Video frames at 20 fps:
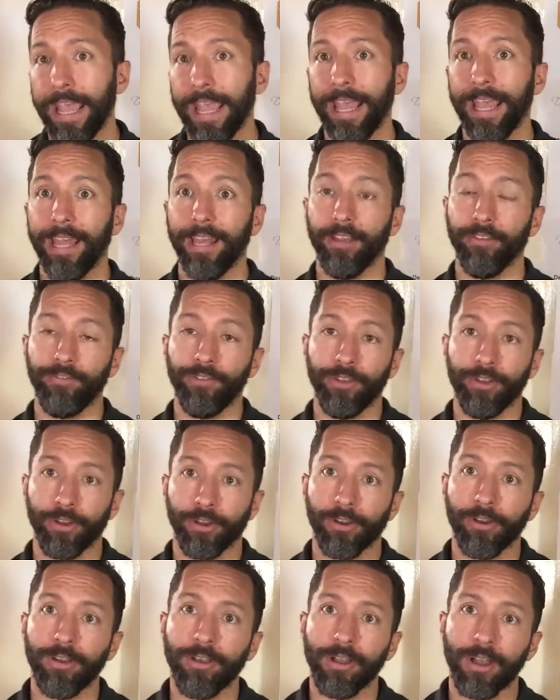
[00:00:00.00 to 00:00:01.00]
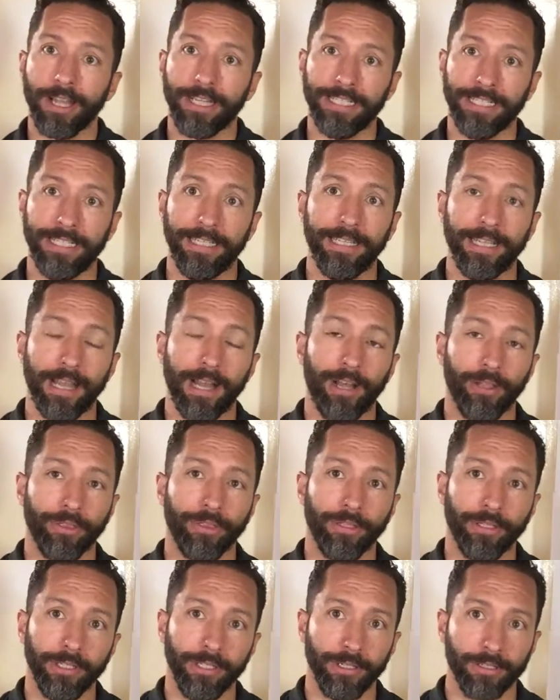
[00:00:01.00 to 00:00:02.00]
And if you're not eating
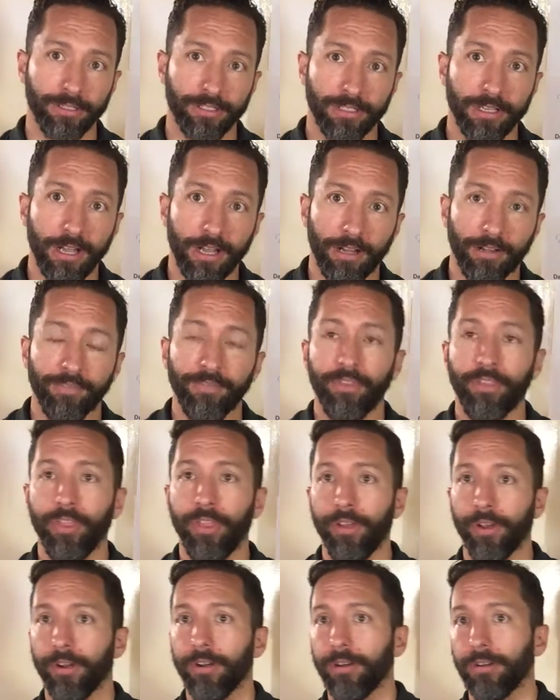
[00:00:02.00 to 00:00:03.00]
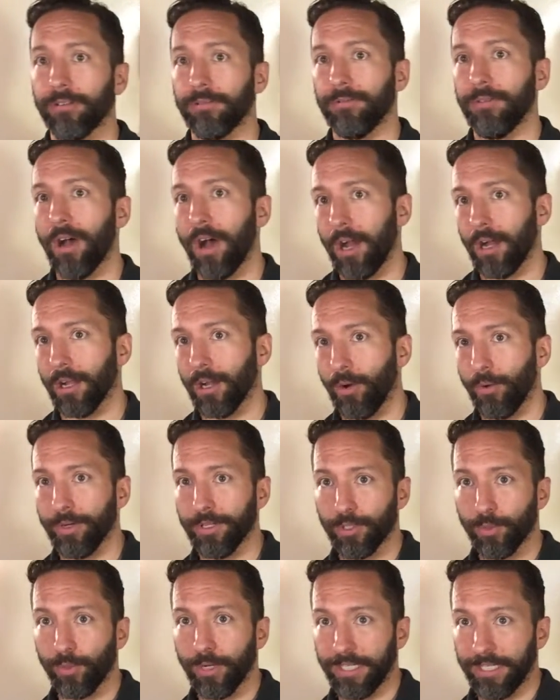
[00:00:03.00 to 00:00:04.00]
healthily yourself, they're not going
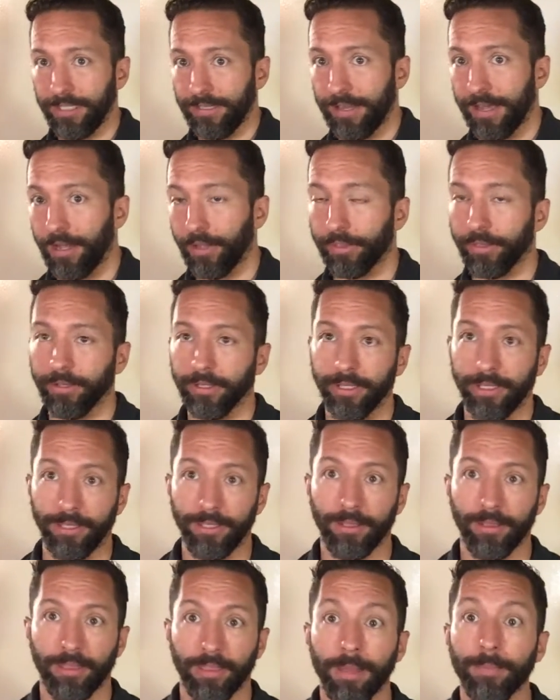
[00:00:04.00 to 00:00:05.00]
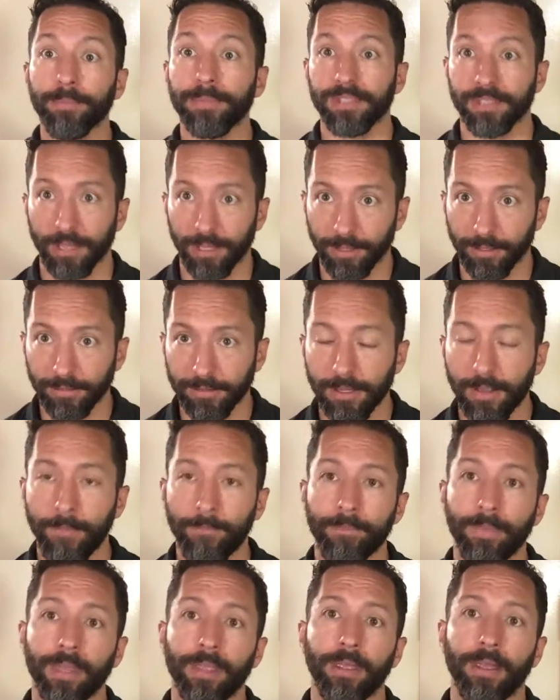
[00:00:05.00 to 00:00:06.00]
to want to eat healthily themselves
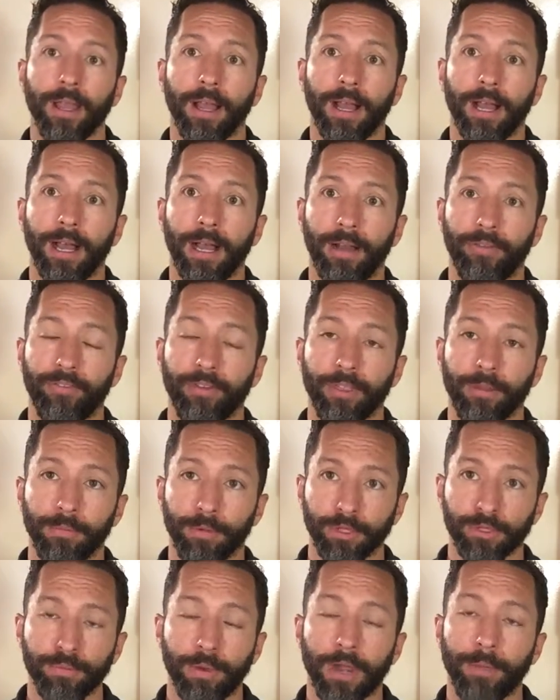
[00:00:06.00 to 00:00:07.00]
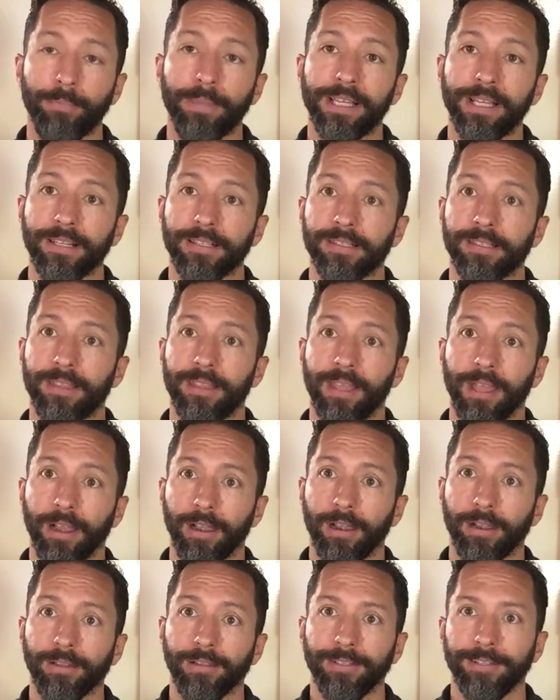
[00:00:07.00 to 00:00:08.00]
for the most part, because they